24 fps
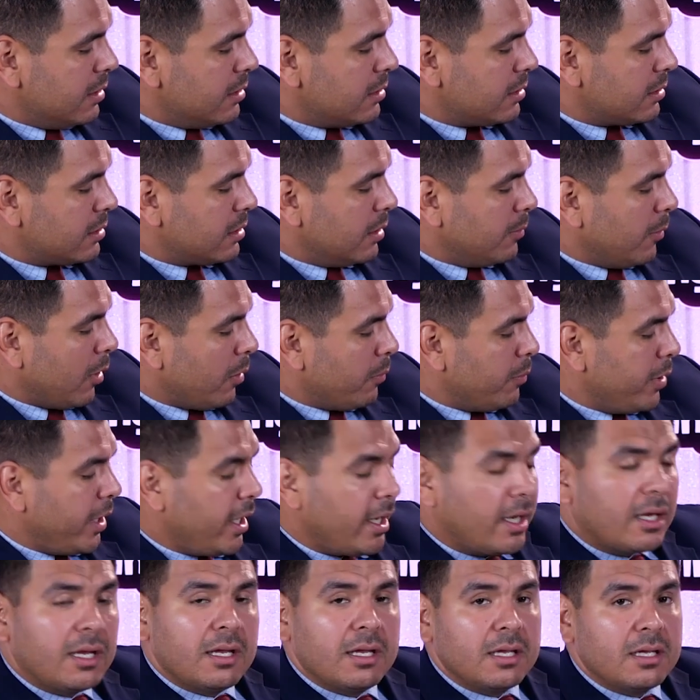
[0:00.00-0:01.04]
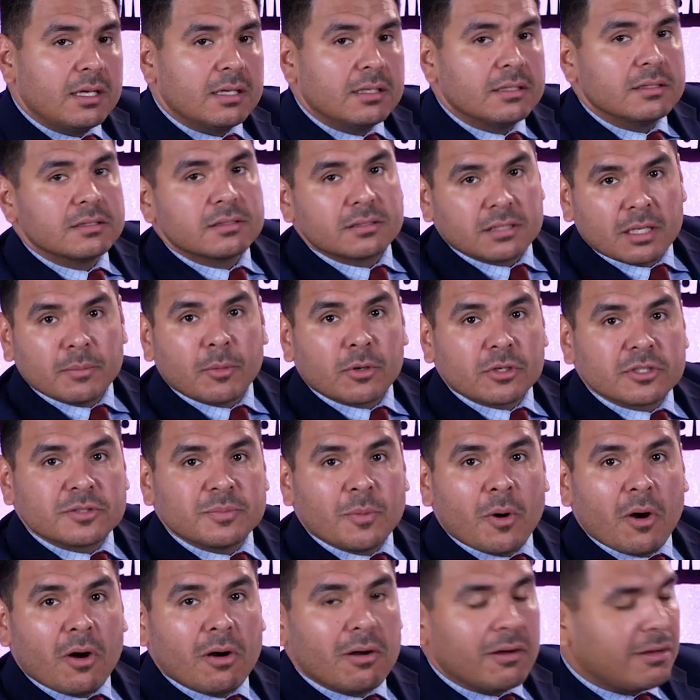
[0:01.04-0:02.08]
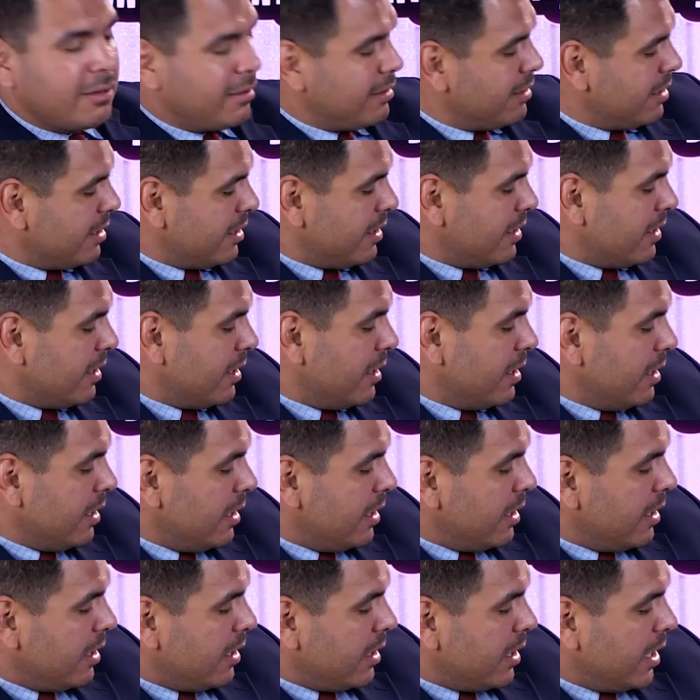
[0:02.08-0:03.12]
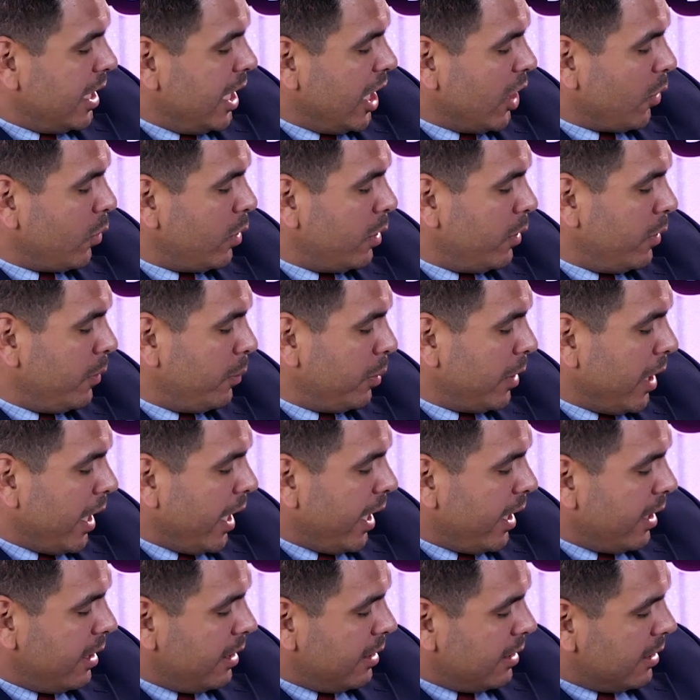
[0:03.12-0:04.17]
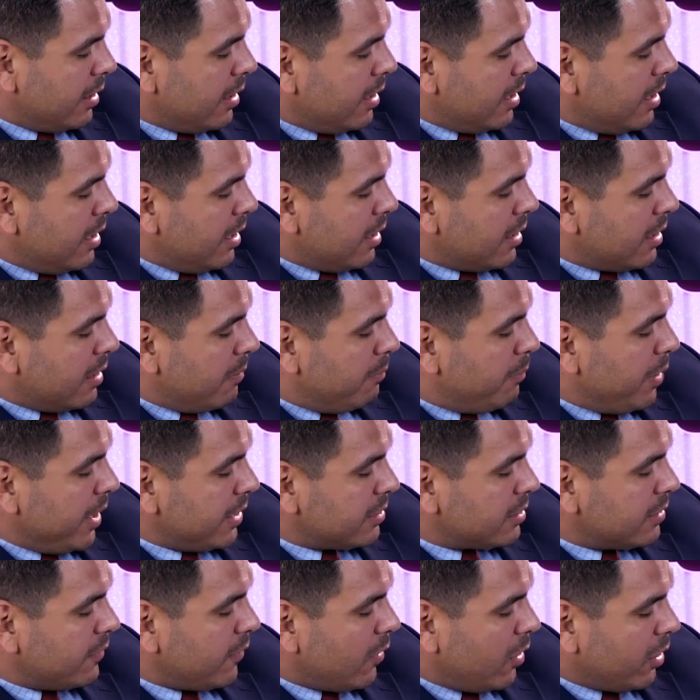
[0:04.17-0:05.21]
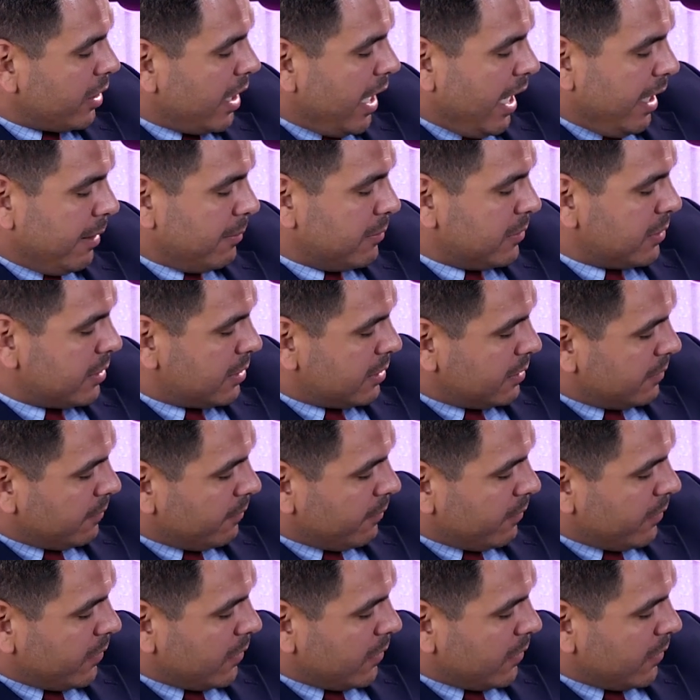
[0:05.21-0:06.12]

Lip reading: Some are big, some are small. Here we will play the best of all games.